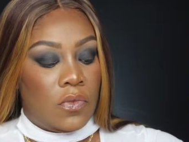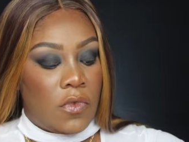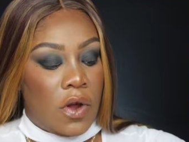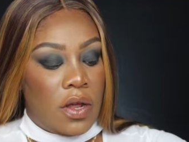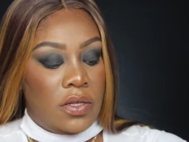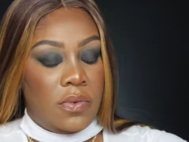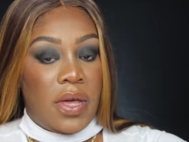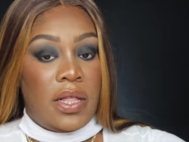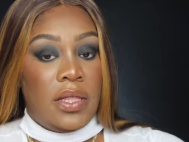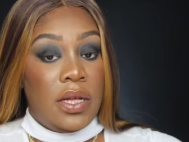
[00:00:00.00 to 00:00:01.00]
Alright, so
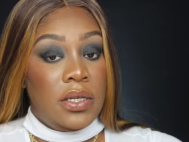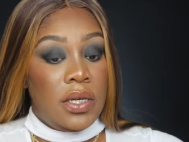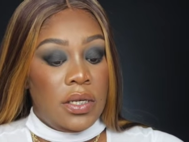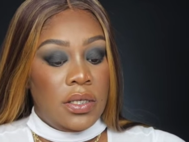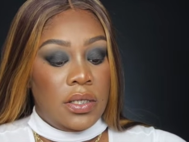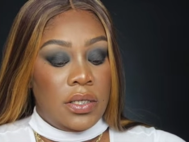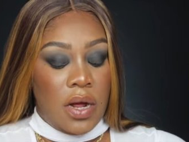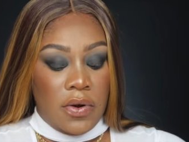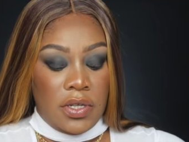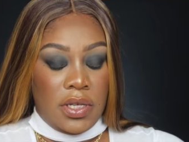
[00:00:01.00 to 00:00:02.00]
we got that done.
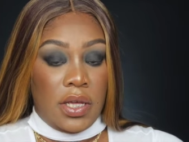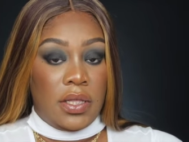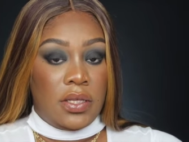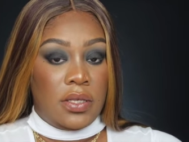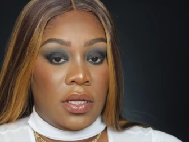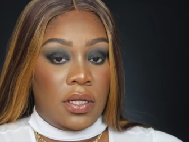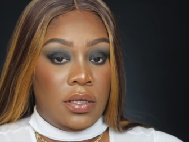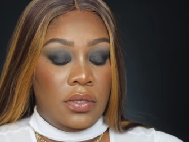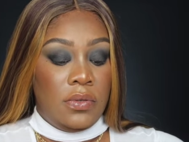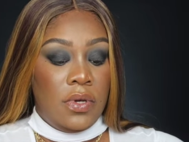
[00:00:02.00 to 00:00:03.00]
Now we're going to take this
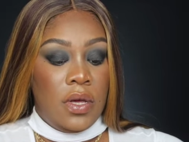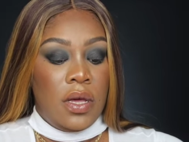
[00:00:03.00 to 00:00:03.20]
glue